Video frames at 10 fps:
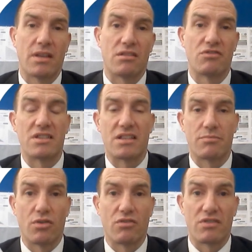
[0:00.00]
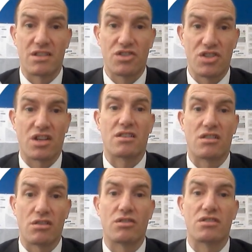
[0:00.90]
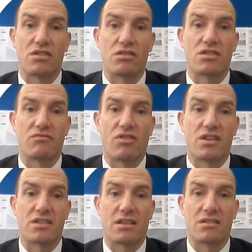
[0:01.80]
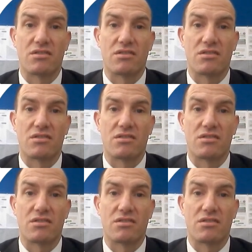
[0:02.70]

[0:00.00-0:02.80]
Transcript: The reason it's poor is it's just lots and lots of writing.